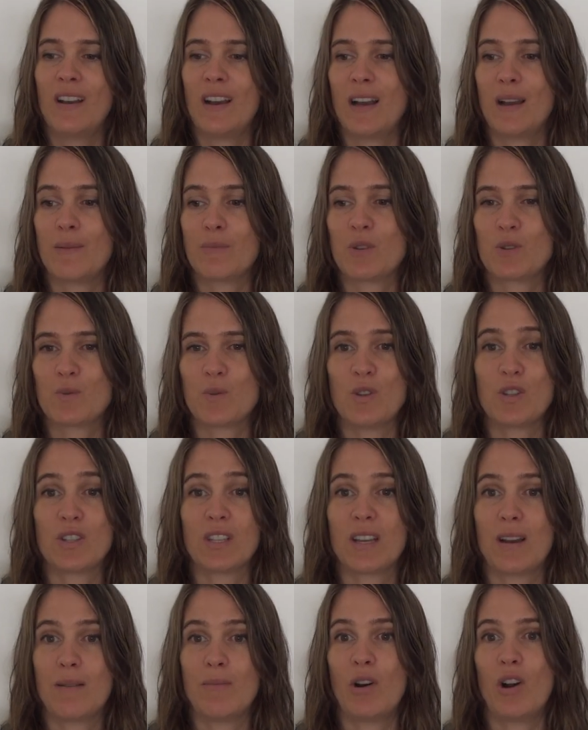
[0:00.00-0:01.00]
because we used
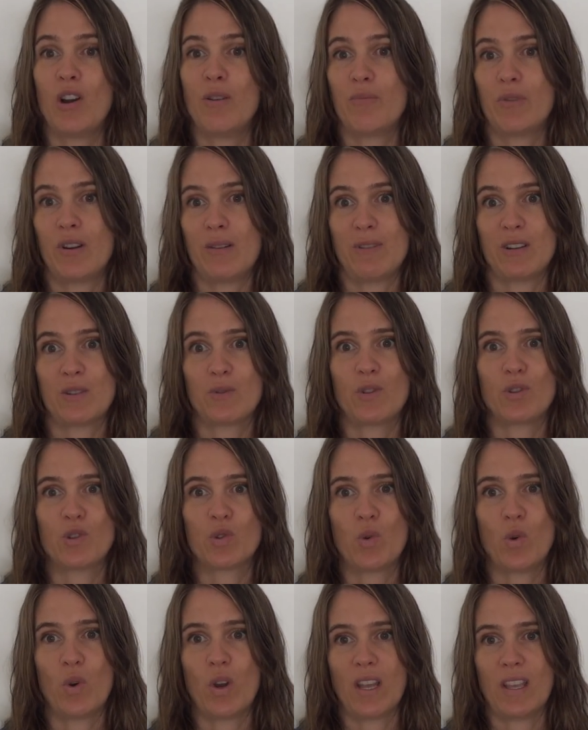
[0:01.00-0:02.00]
to come home pretty much with a
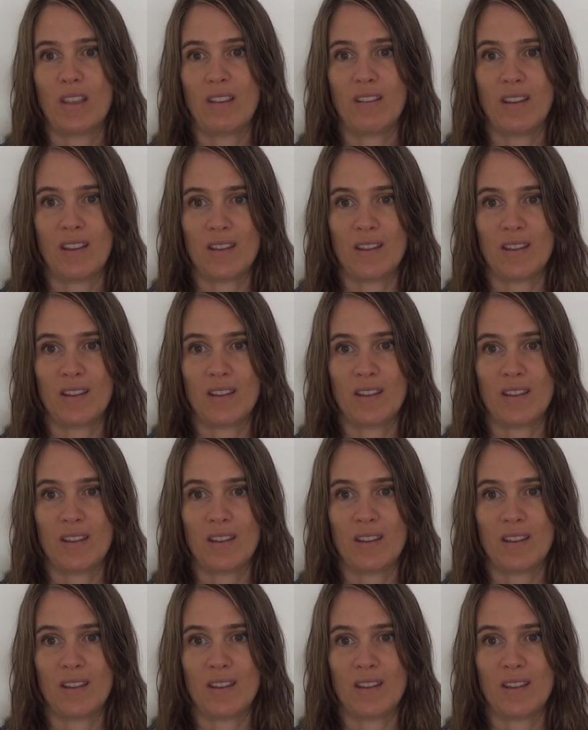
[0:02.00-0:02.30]
toy